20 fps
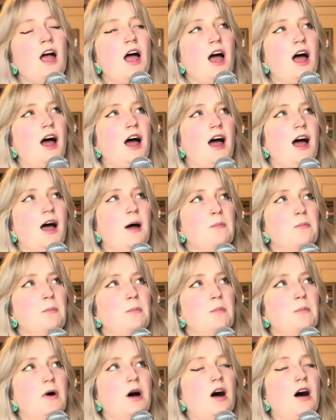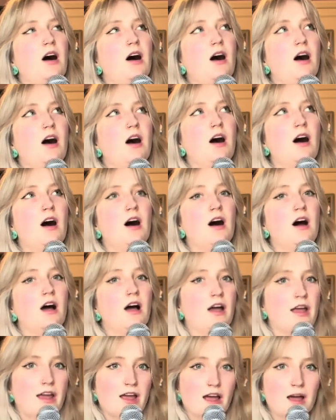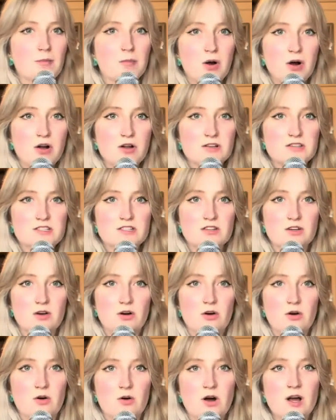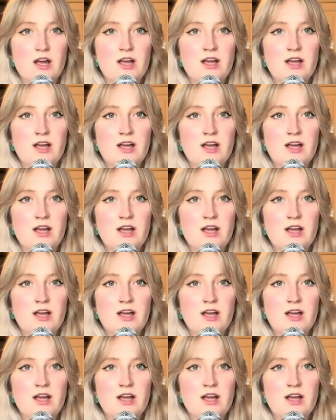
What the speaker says: I am also